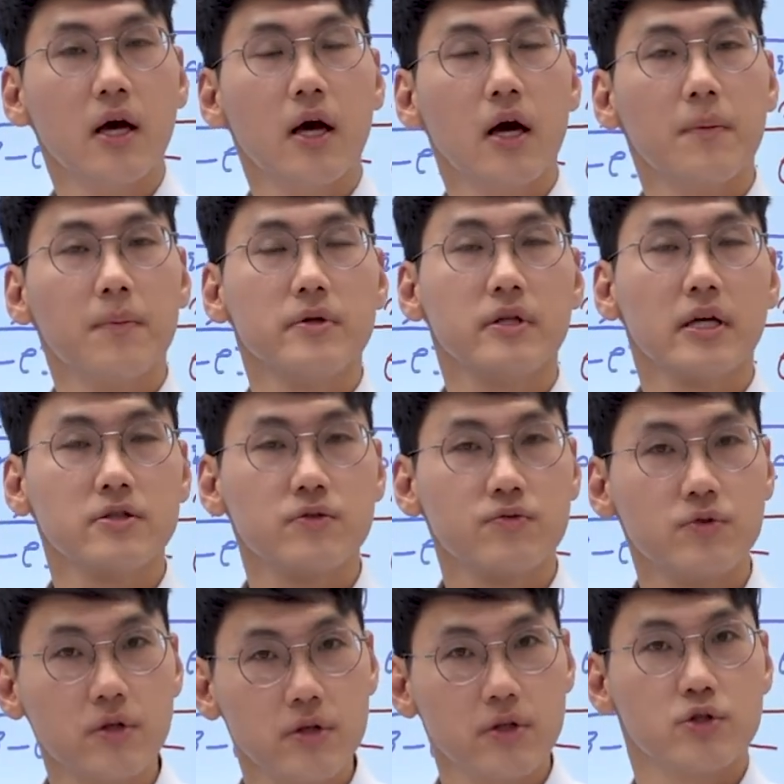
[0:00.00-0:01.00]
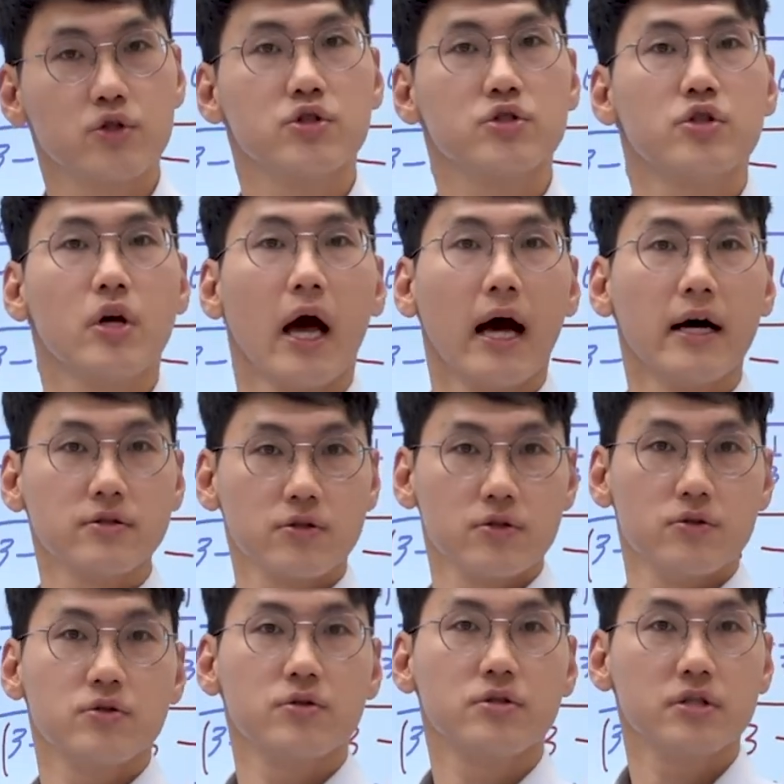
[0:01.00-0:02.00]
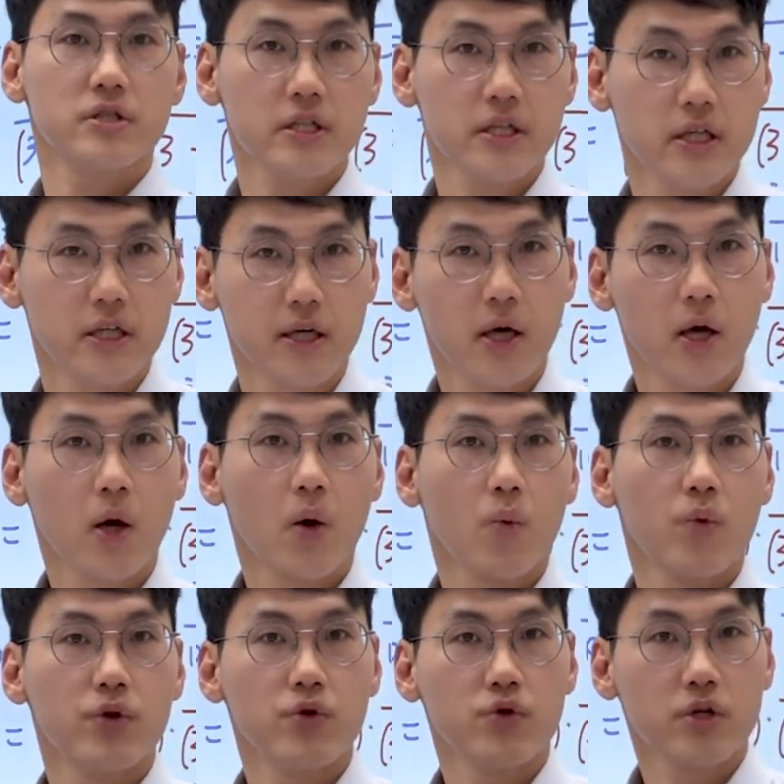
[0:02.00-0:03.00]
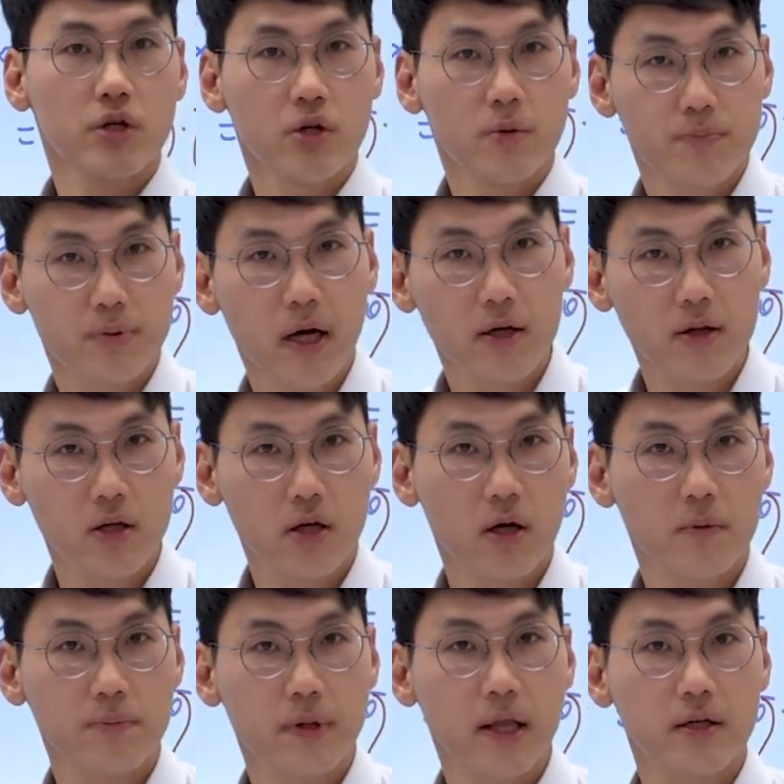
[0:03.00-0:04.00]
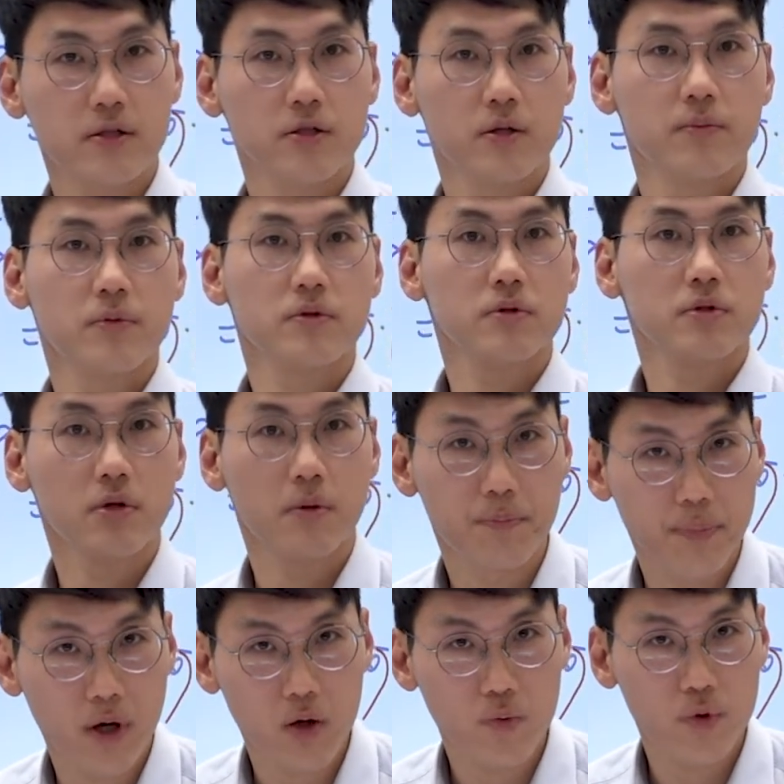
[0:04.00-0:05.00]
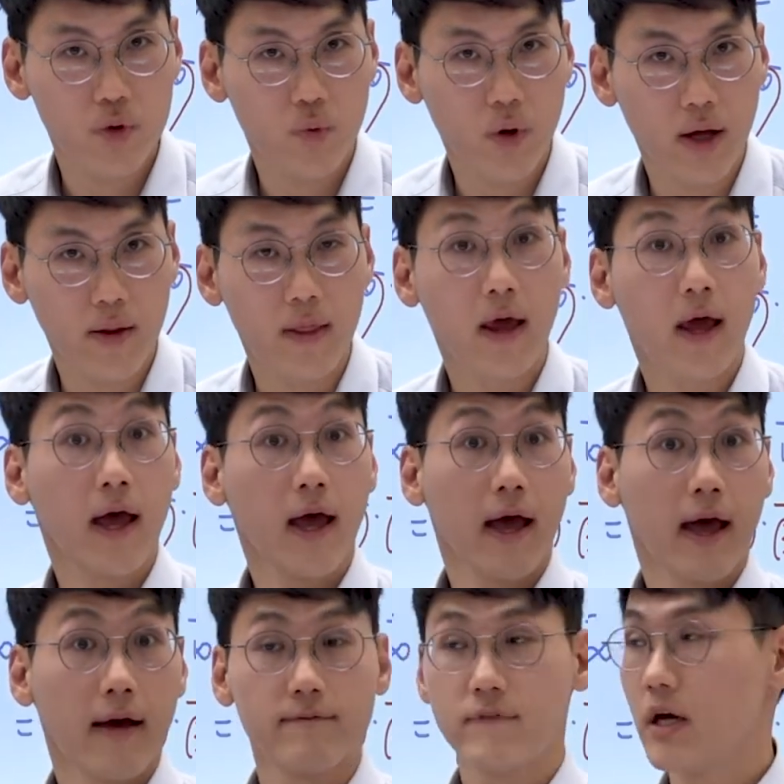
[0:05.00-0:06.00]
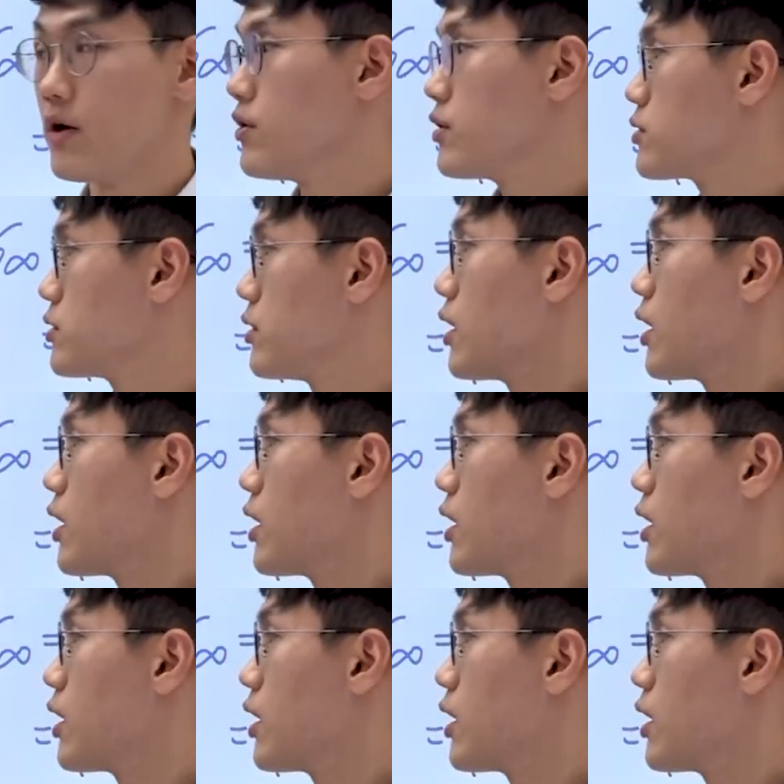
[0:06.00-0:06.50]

But that's really just to ask you to see whether you can apply the complex number to compare with what? Very good.